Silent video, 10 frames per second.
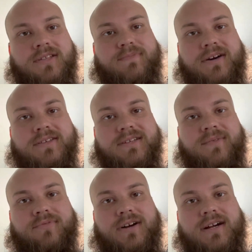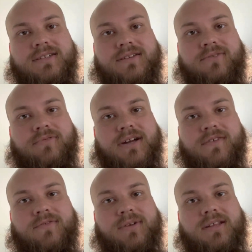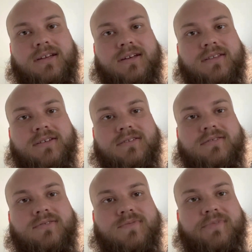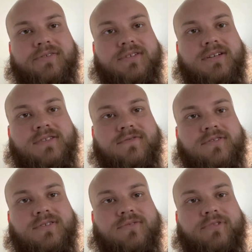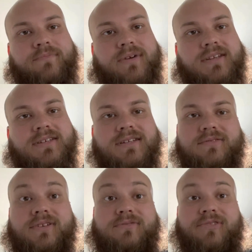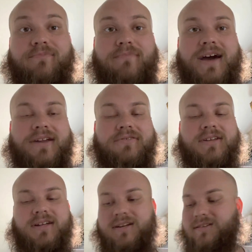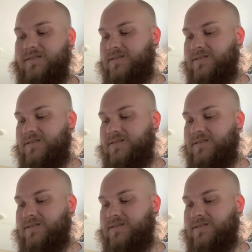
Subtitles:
it's about the same price either way for me to get the two small tins versus the one big tin, so it doesn't really matter in the end.